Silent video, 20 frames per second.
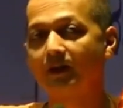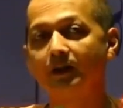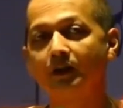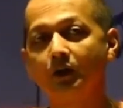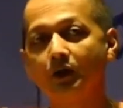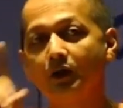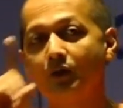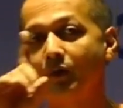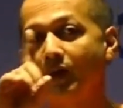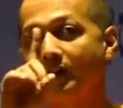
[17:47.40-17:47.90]

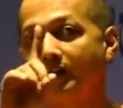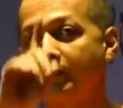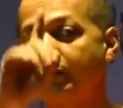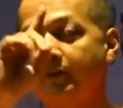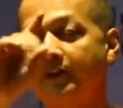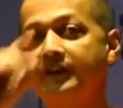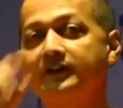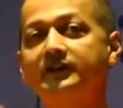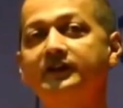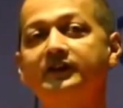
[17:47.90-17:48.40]
You know what
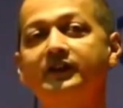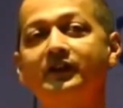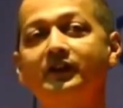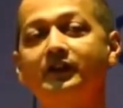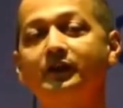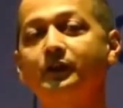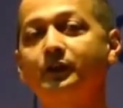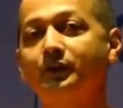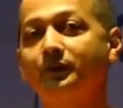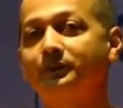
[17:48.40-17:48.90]
difference this is
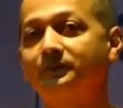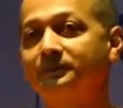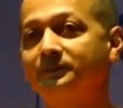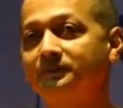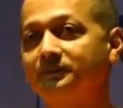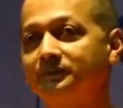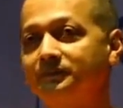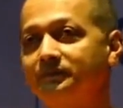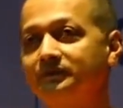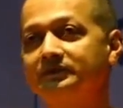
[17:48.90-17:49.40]
due to?
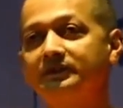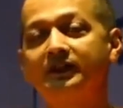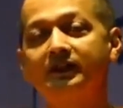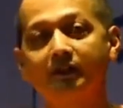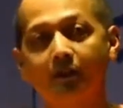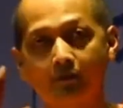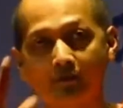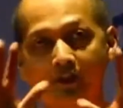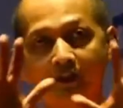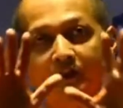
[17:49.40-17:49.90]
This
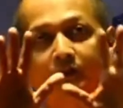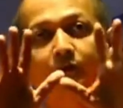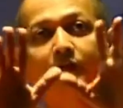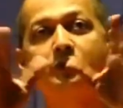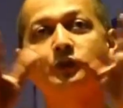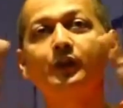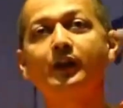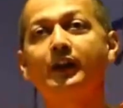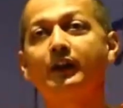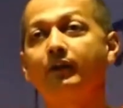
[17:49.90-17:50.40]
difference
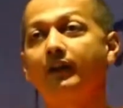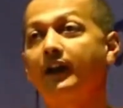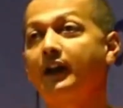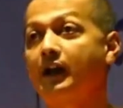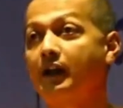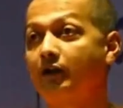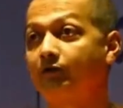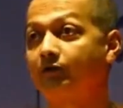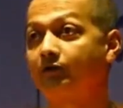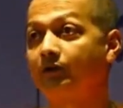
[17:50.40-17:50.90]
which you are
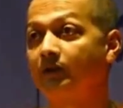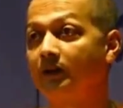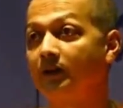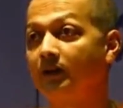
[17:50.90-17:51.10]
aware of.